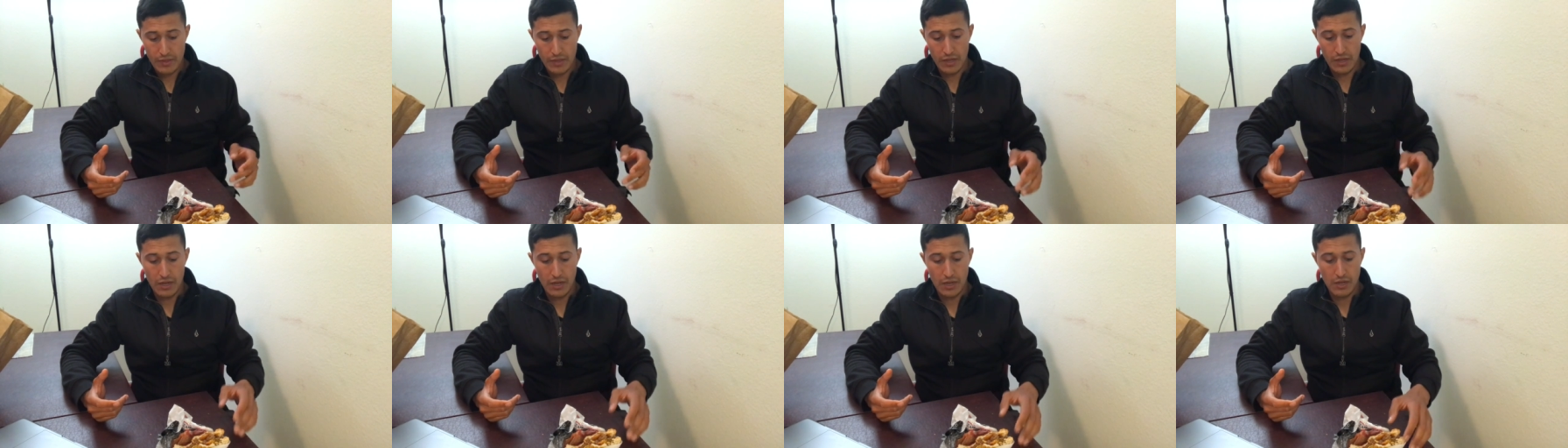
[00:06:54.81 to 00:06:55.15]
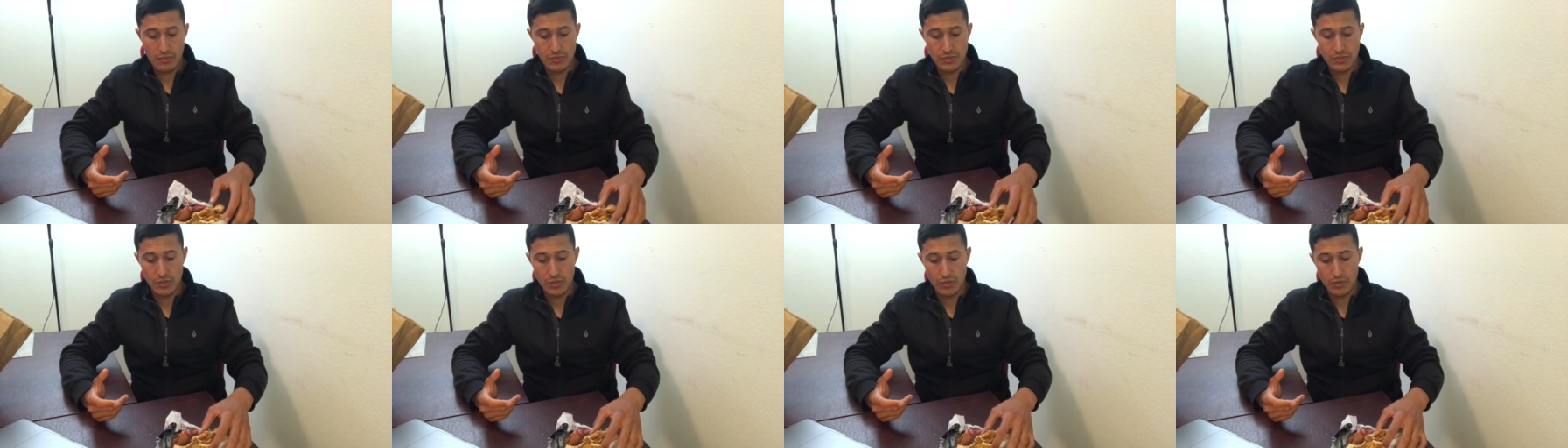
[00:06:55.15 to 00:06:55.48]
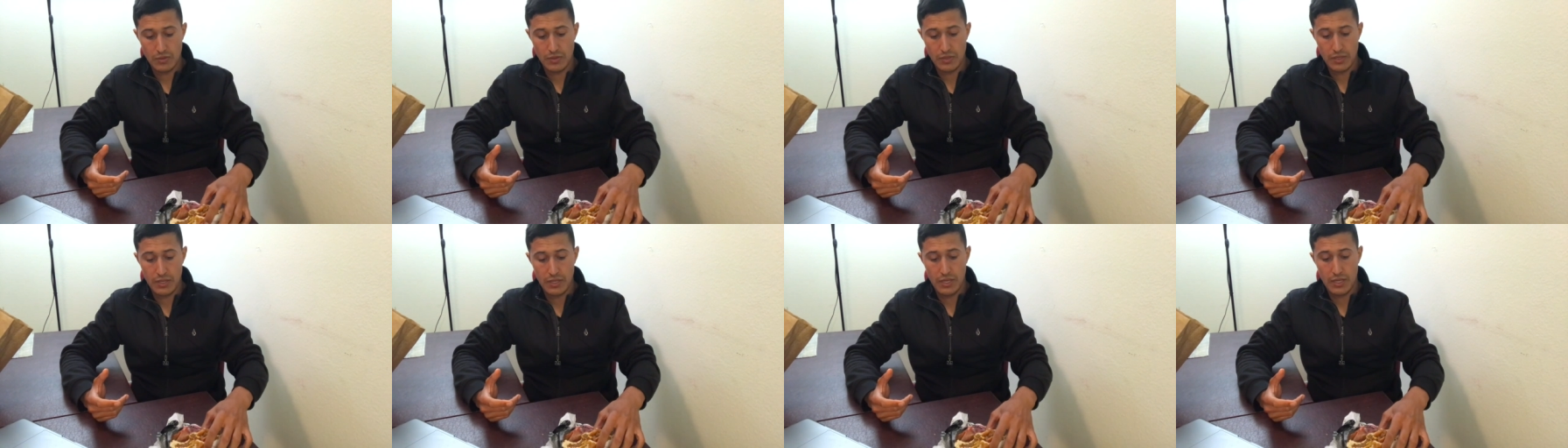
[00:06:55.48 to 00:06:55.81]
Um, so
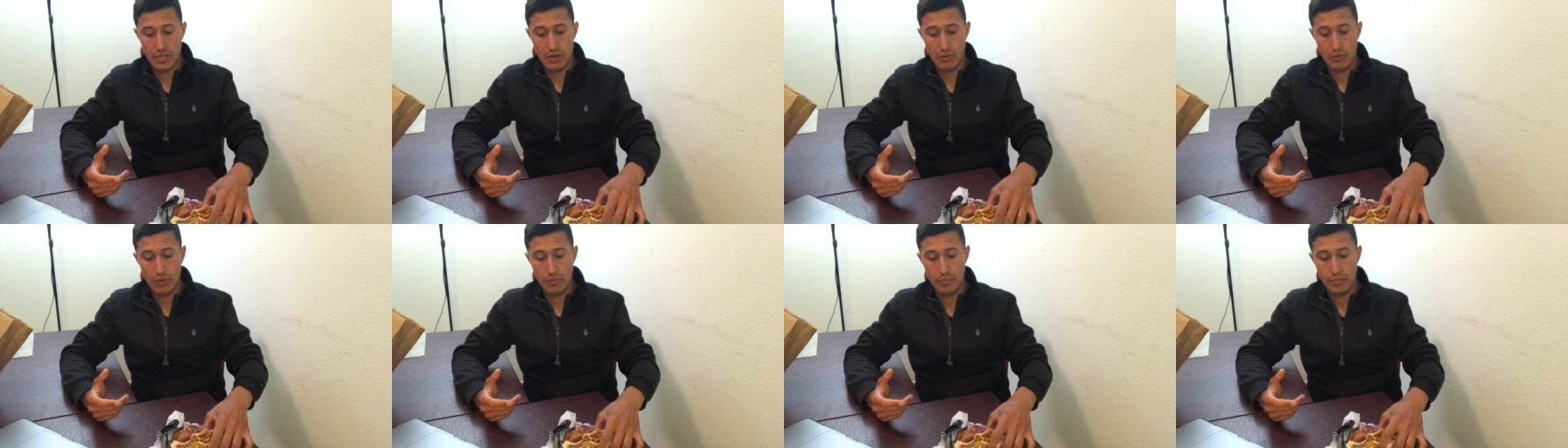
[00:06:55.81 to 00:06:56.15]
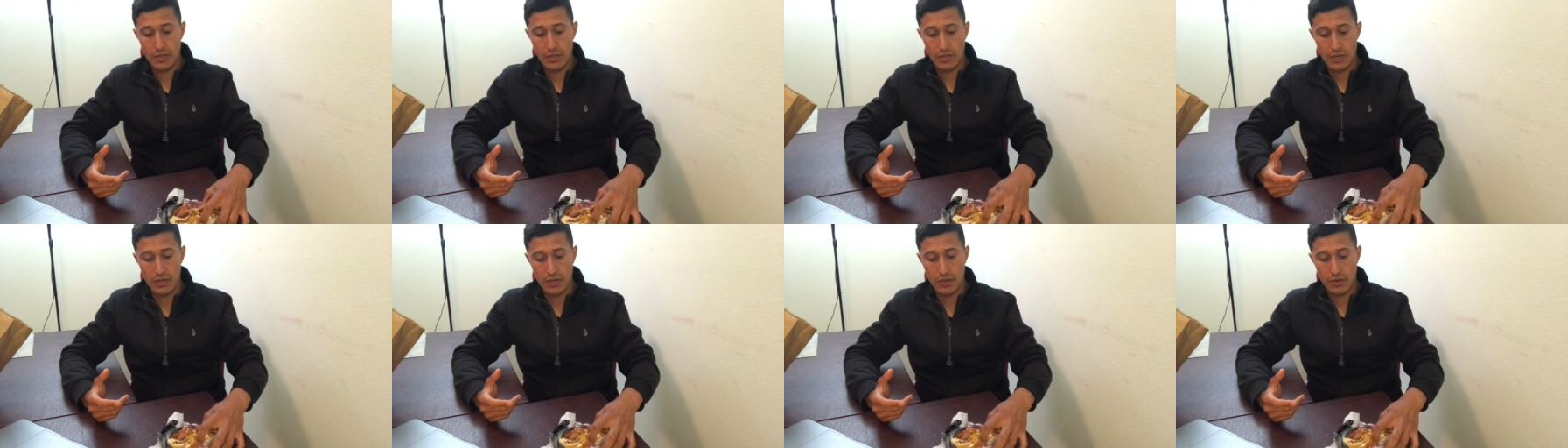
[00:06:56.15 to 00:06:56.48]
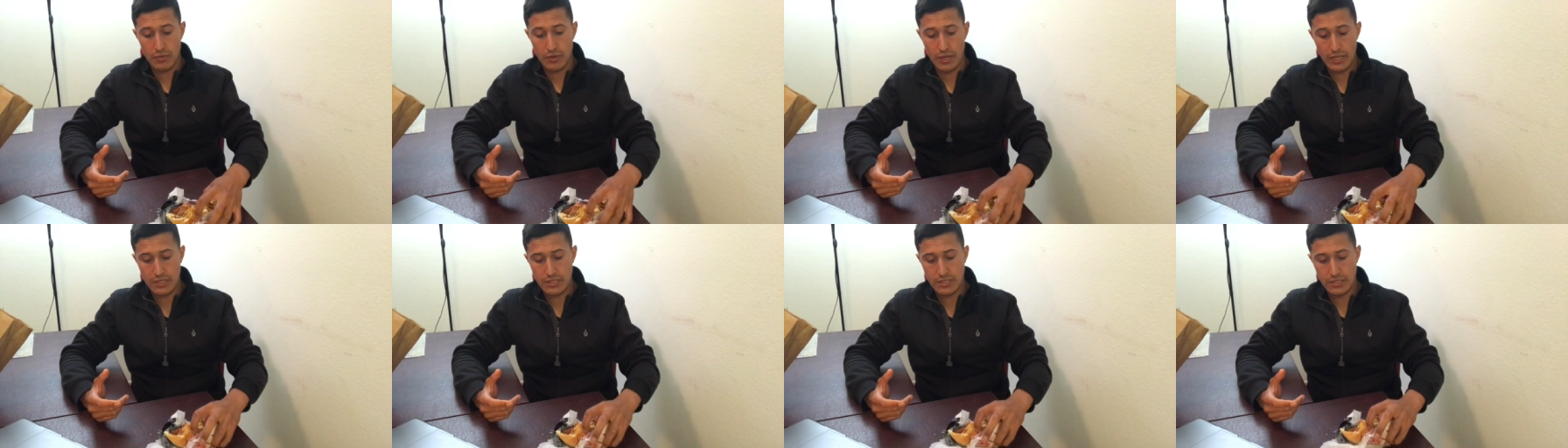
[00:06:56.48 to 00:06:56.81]
it will be a
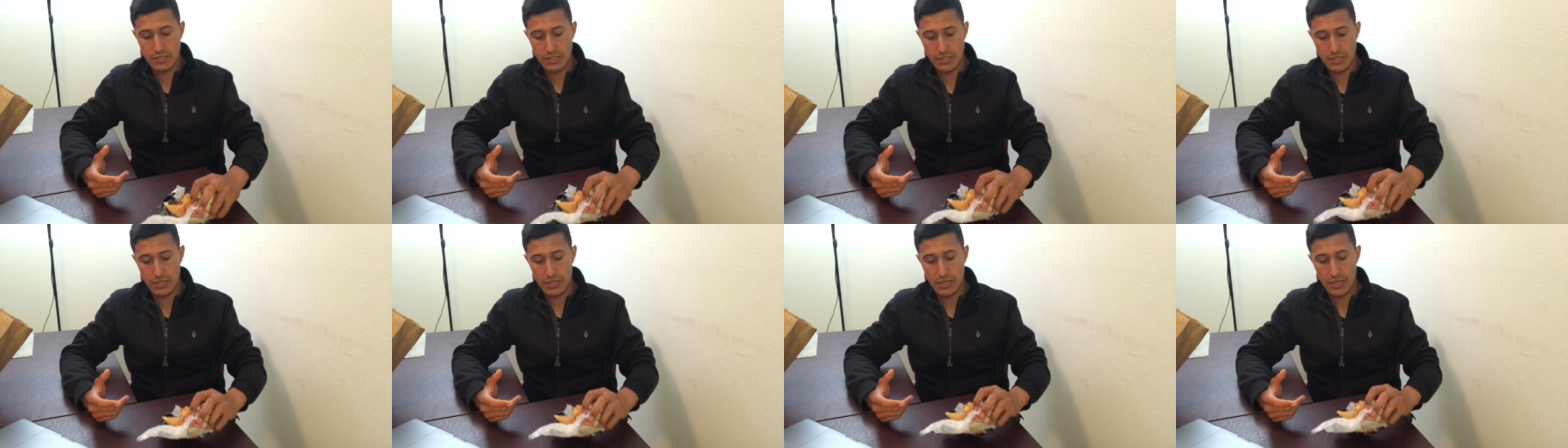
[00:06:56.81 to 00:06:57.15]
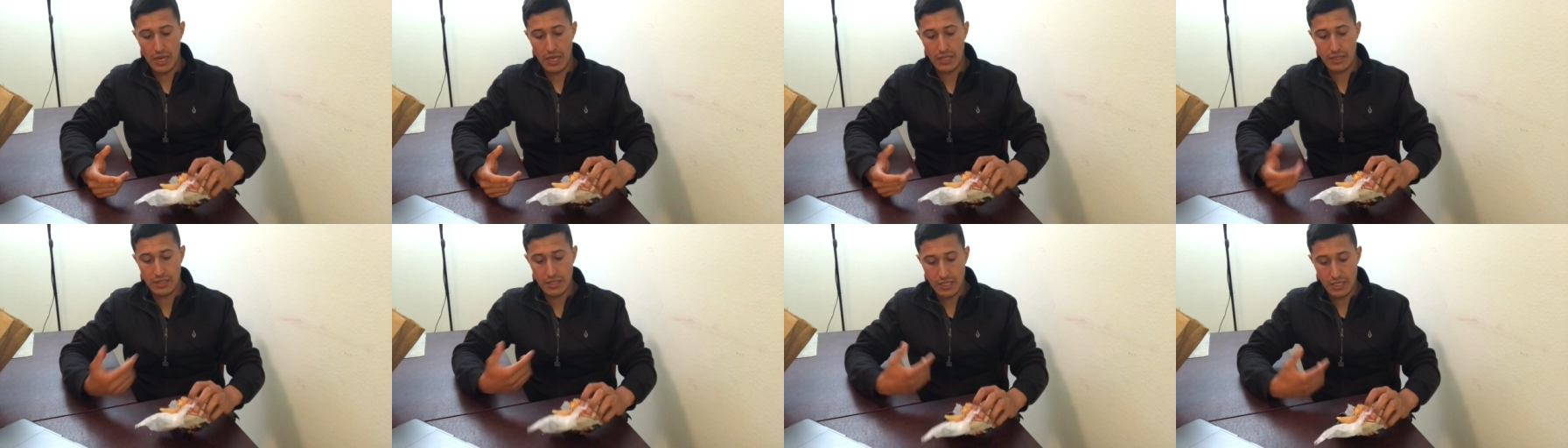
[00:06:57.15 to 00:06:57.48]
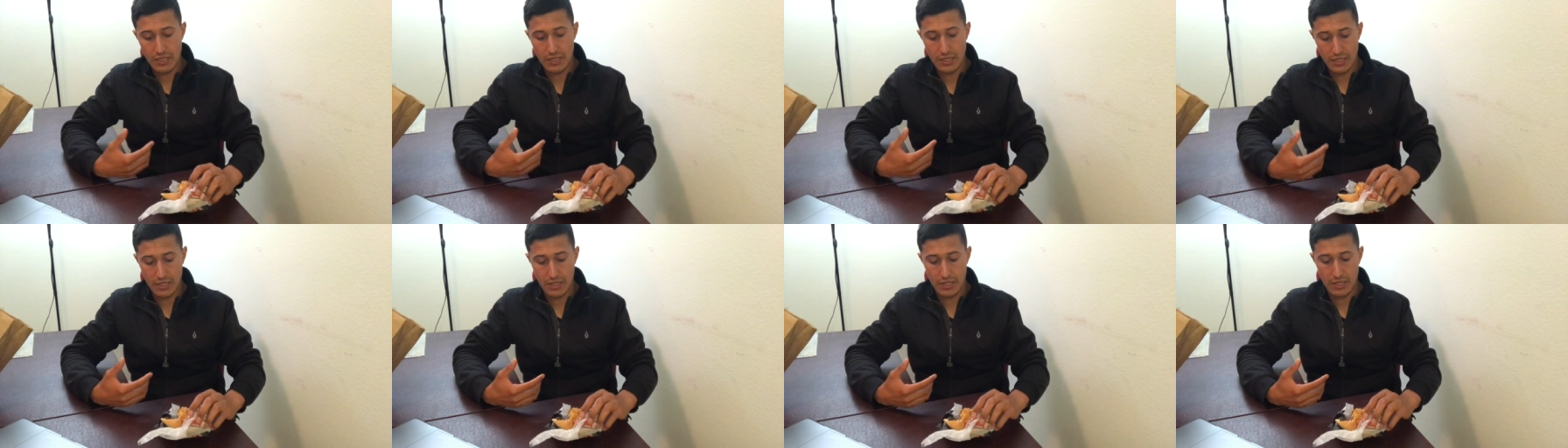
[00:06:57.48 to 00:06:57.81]
great, I
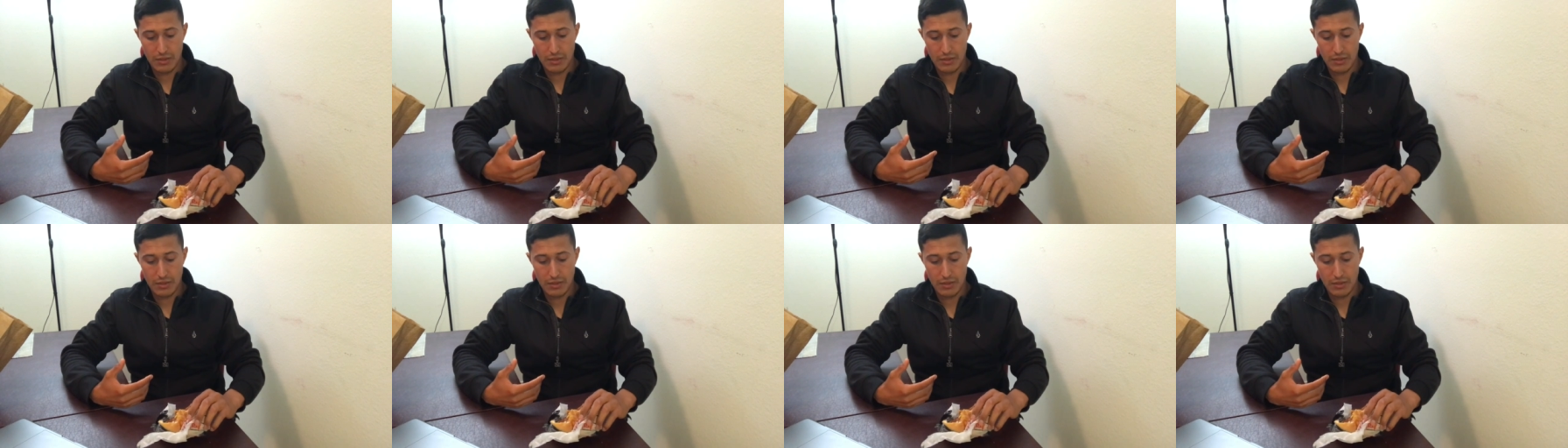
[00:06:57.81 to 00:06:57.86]
think,